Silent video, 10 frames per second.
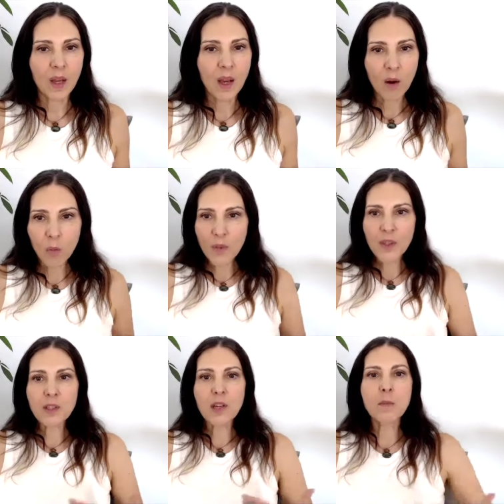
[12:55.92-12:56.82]
And when
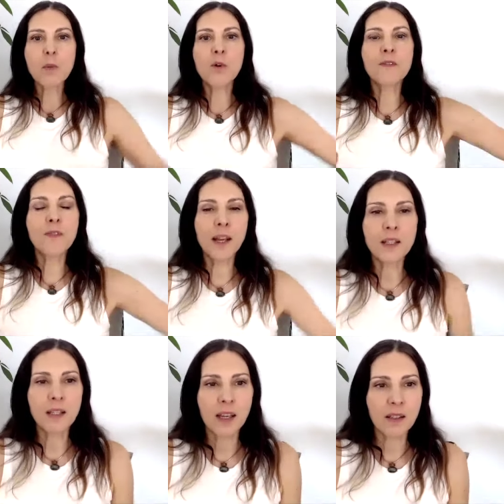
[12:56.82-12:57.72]
there's no more
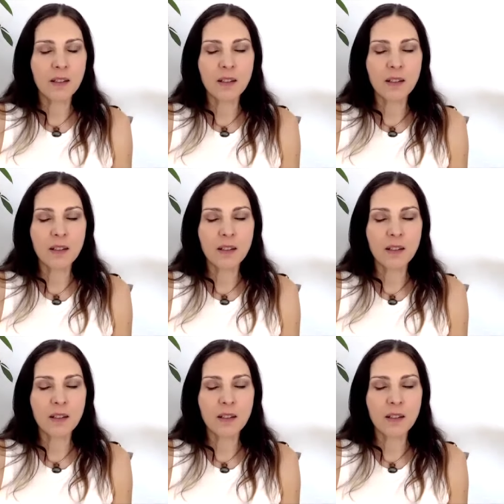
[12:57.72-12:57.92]
fight against